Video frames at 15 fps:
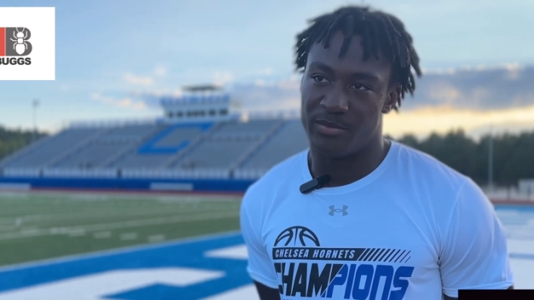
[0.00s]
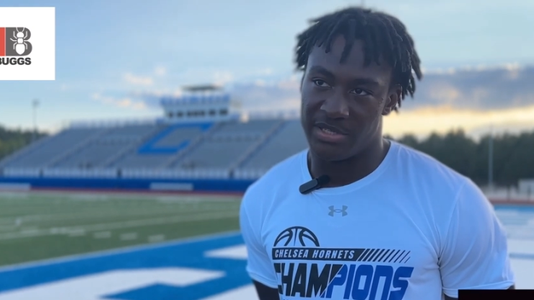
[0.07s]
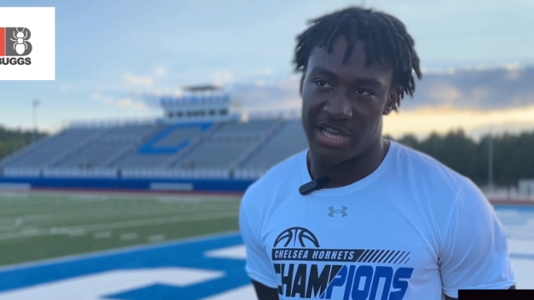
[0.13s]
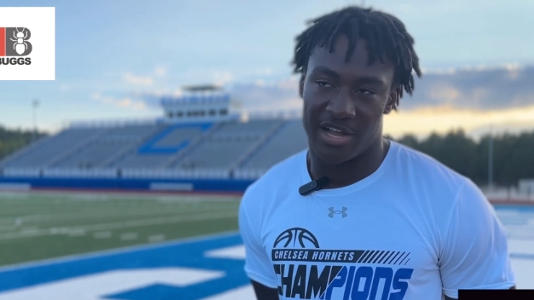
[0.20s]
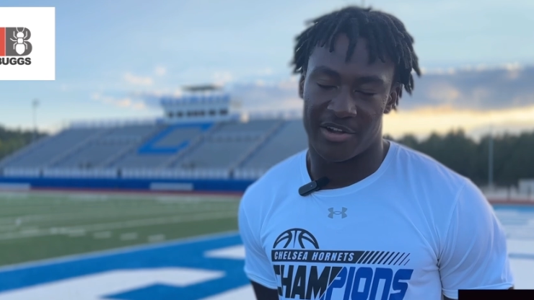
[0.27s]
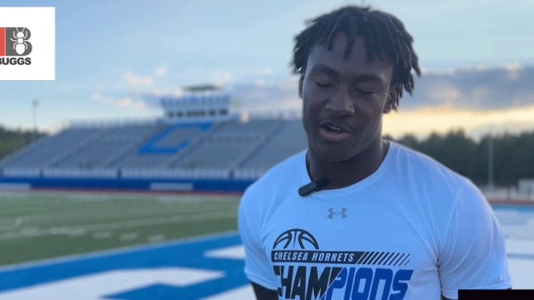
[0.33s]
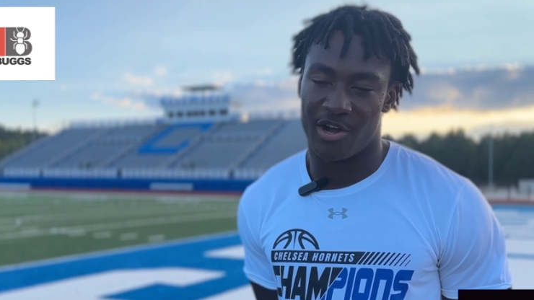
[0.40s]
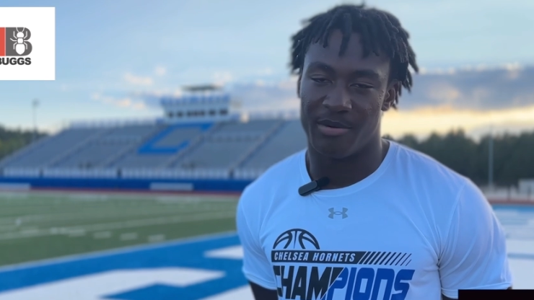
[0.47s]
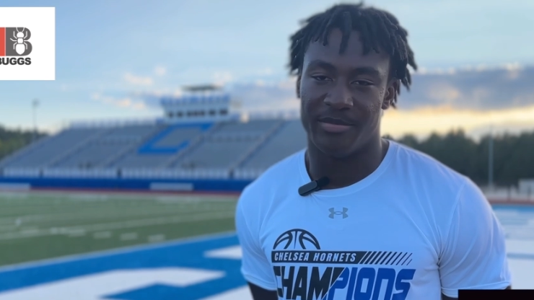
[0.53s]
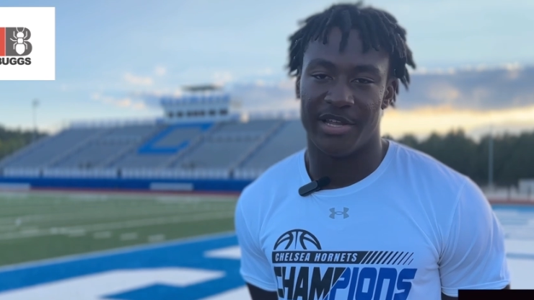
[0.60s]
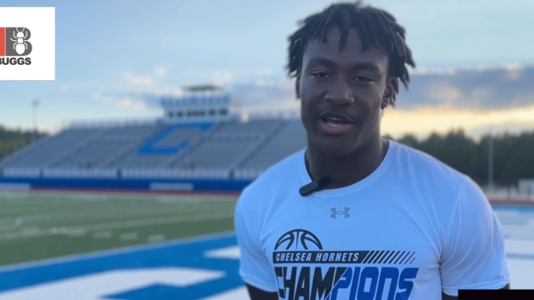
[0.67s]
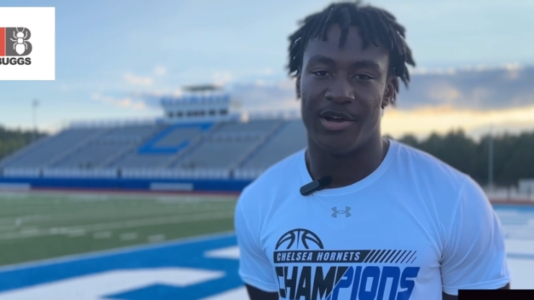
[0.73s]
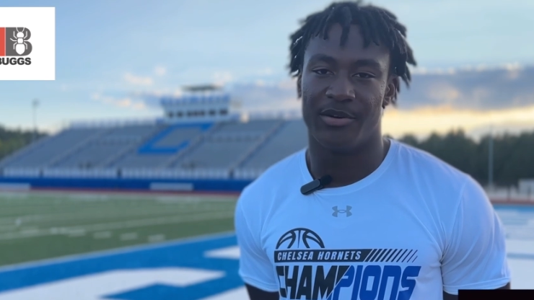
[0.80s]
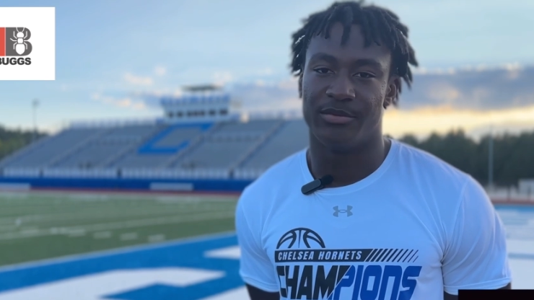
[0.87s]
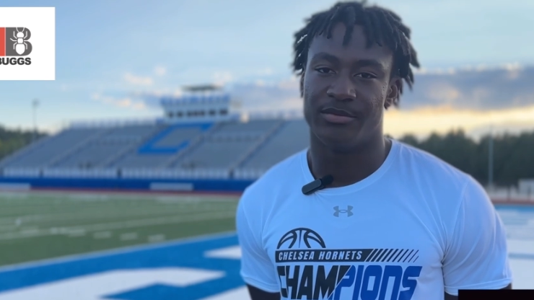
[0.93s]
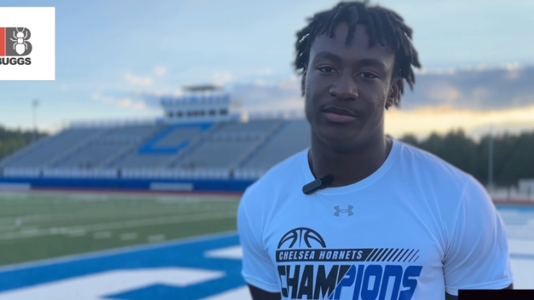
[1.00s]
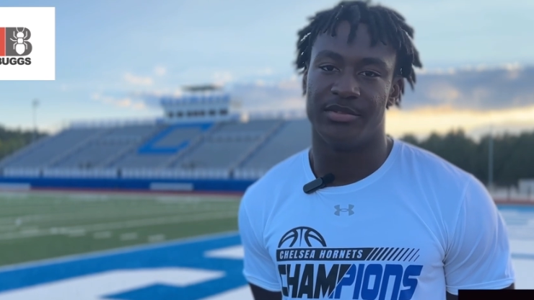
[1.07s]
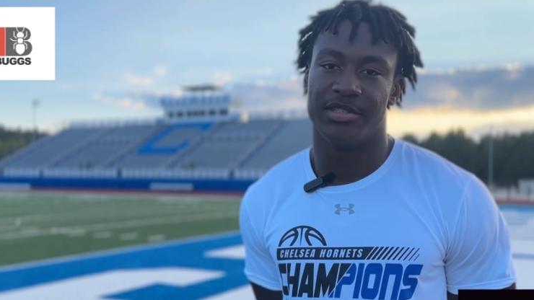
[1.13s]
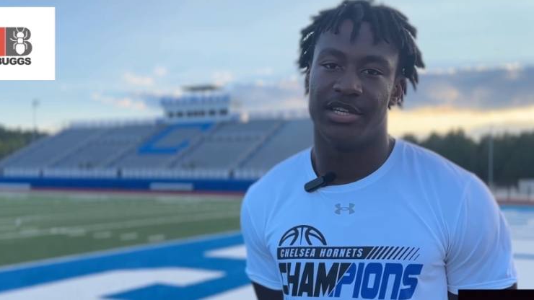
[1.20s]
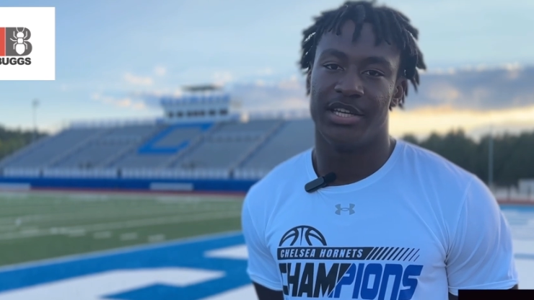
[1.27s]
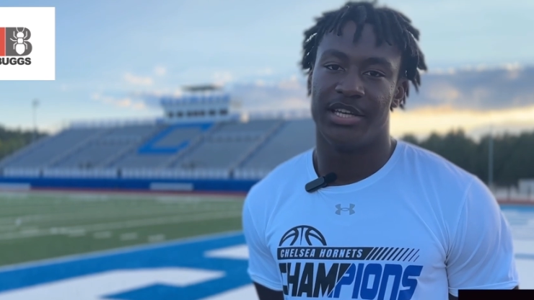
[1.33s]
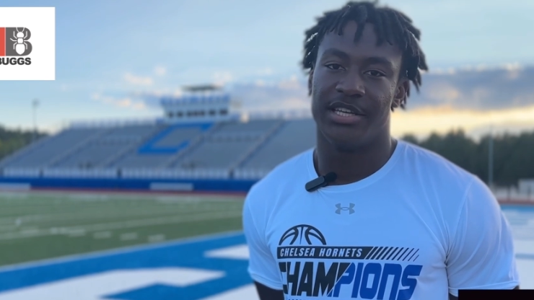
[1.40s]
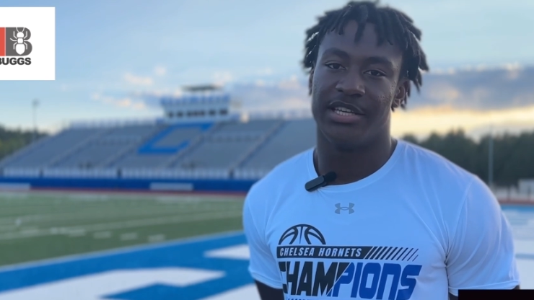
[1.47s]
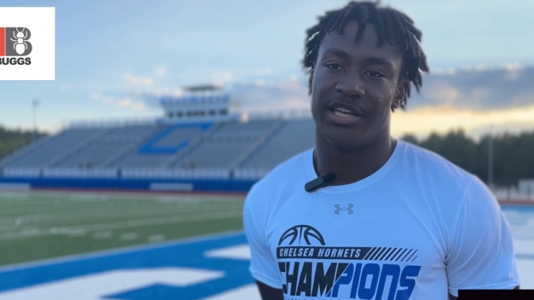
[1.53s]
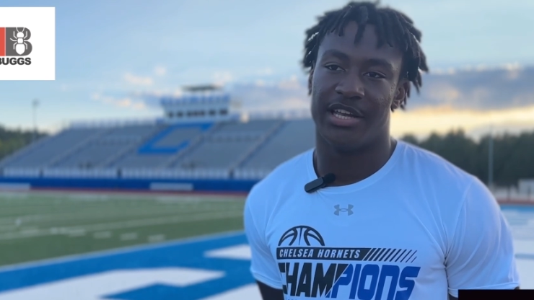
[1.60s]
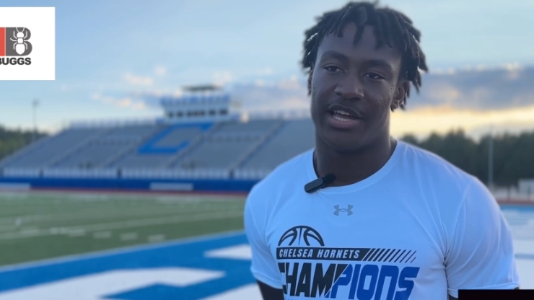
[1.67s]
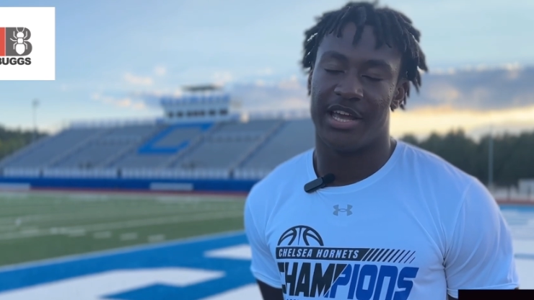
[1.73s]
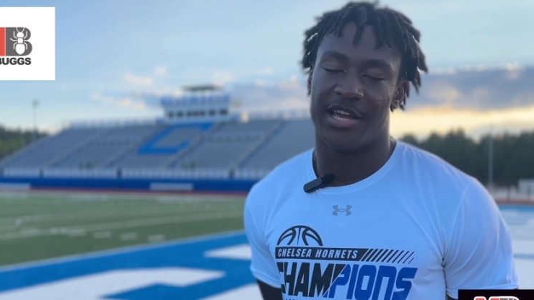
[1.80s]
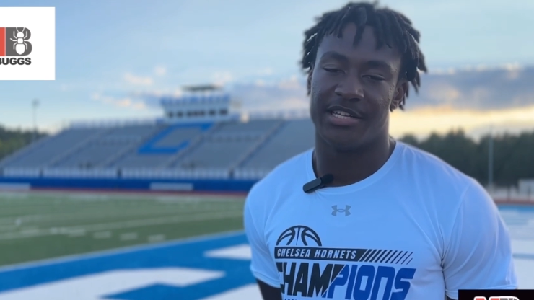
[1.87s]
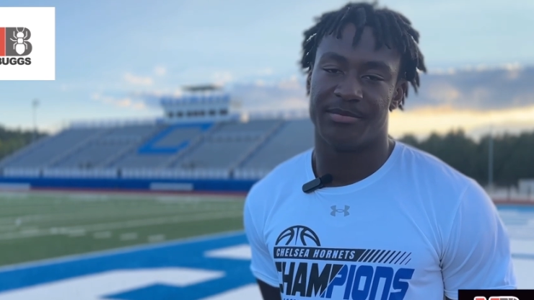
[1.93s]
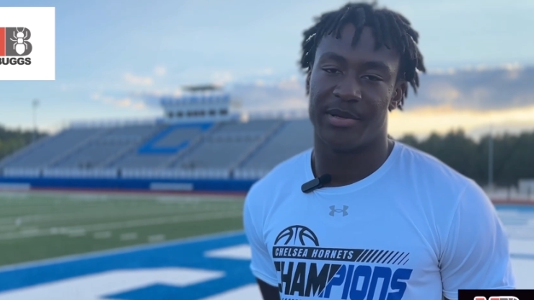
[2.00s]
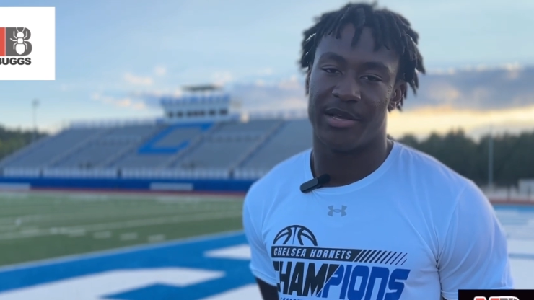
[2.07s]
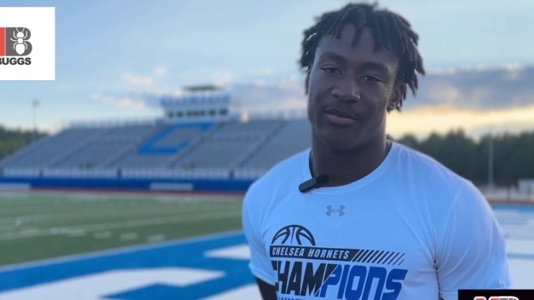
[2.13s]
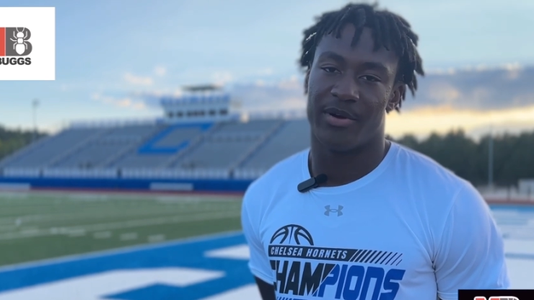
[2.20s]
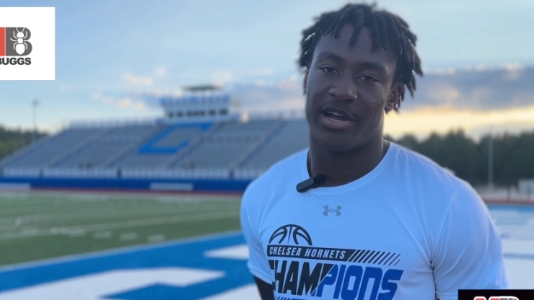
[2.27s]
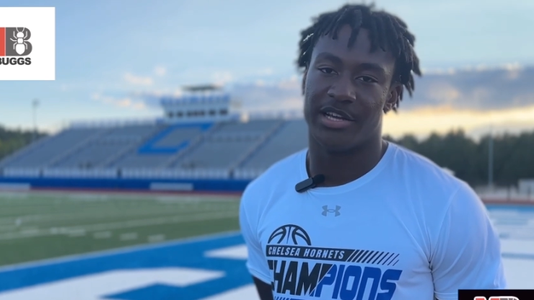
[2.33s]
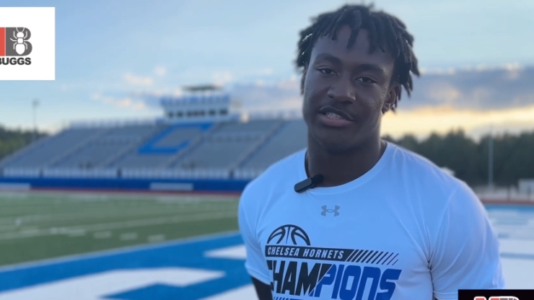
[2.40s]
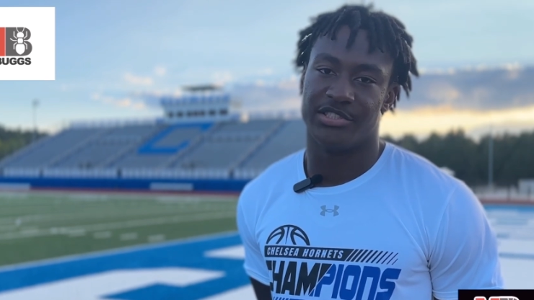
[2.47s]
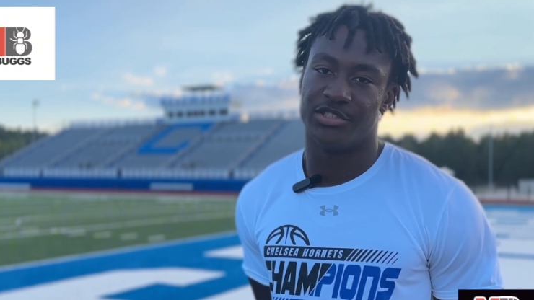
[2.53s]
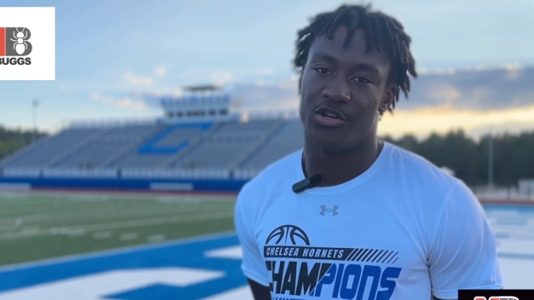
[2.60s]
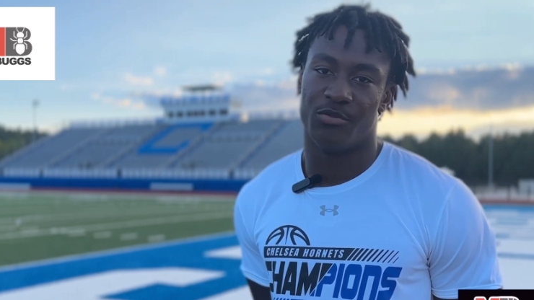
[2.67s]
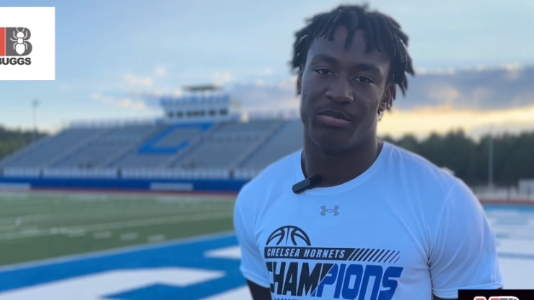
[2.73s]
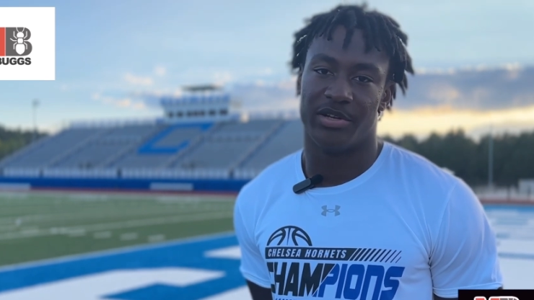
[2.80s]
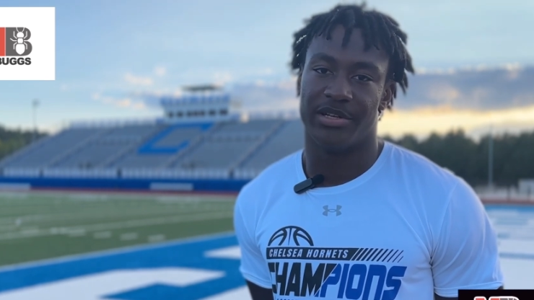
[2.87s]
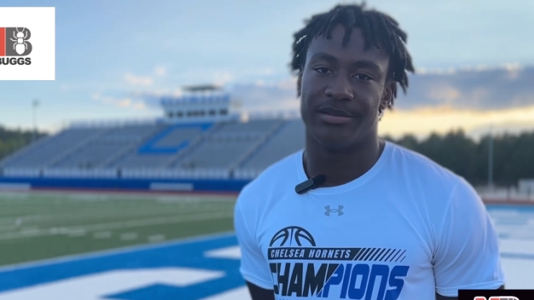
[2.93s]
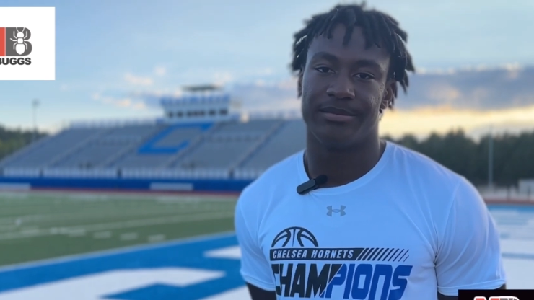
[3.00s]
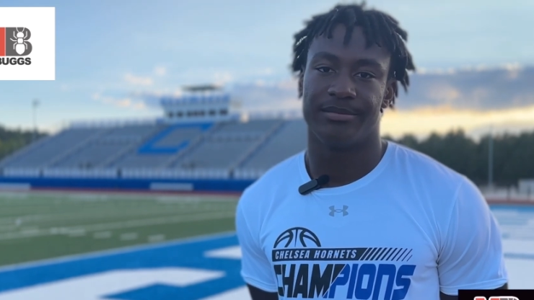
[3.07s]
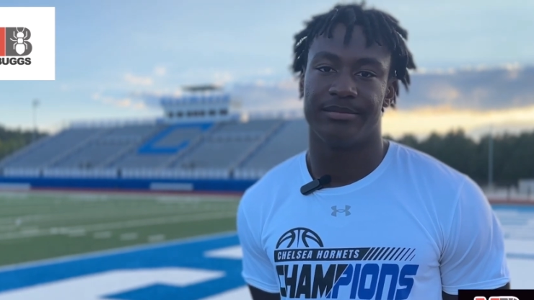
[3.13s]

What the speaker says: we got to calm down, get our head state right, and just go play.